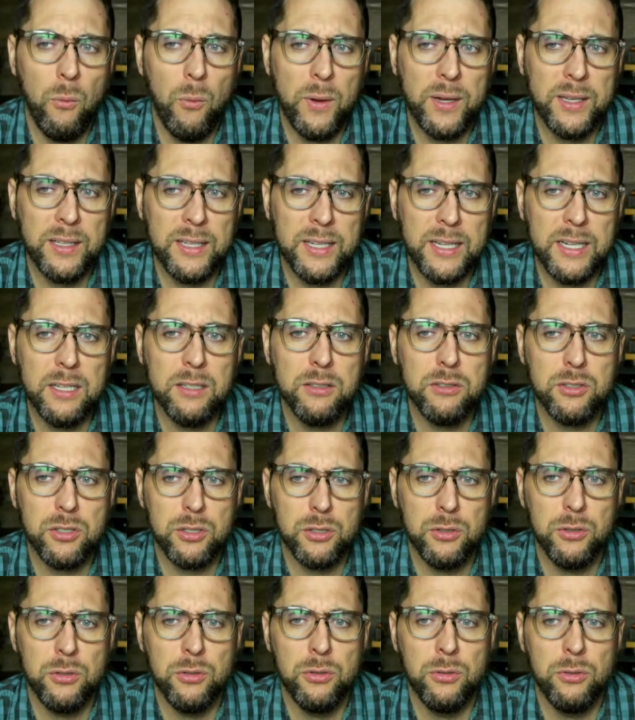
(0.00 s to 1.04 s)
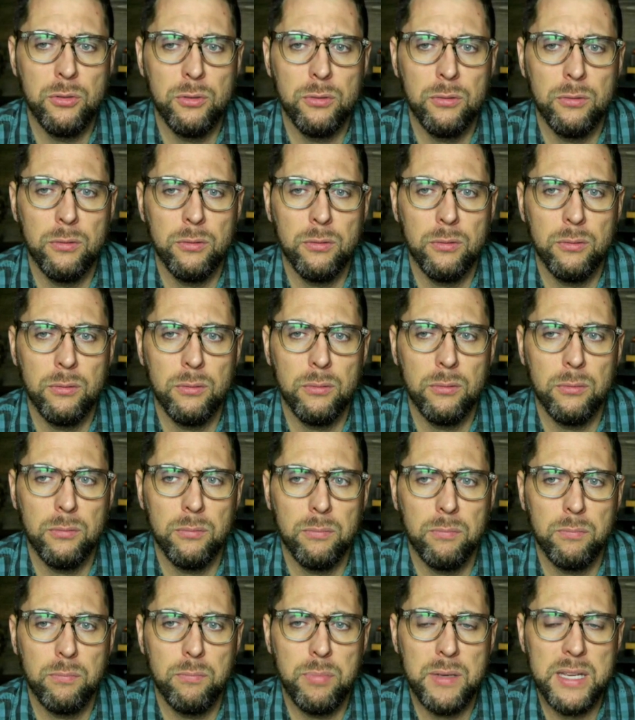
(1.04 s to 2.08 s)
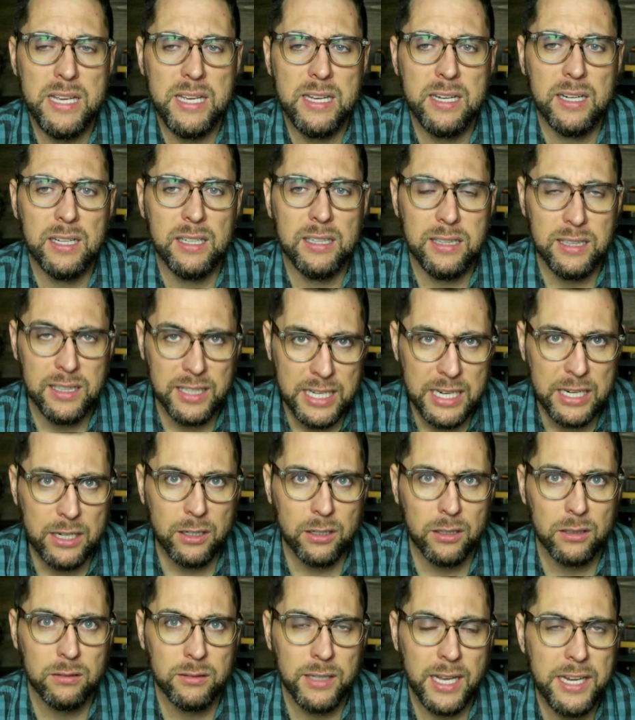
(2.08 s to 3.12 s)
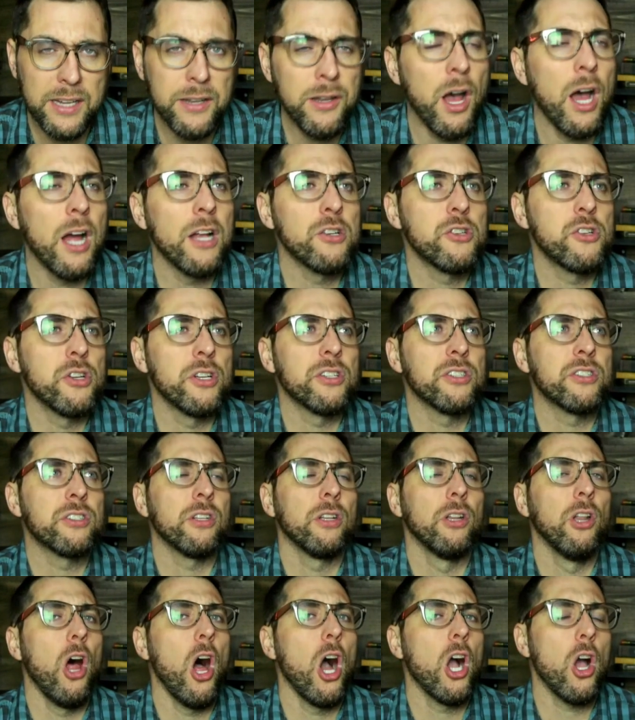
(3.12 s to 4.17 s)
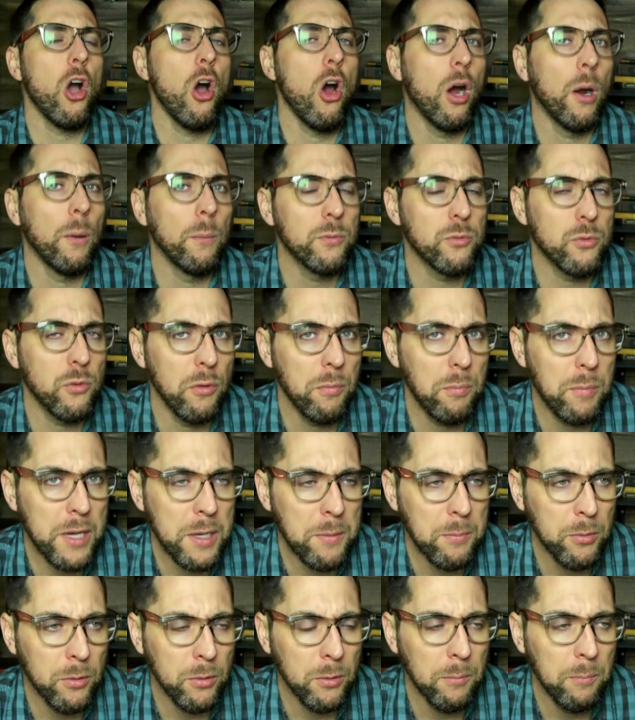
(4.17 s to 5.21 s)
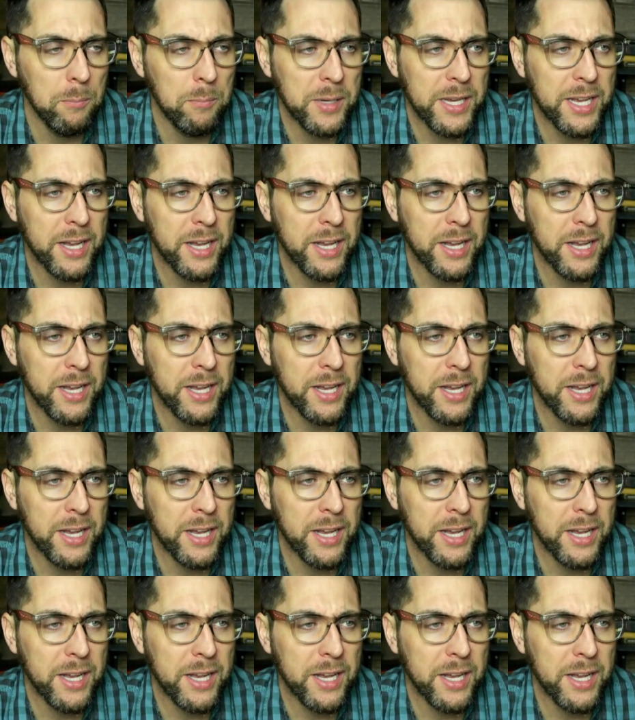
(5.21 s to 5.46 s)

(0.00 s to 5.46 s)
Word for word: we need to be clear and not just lock arms with people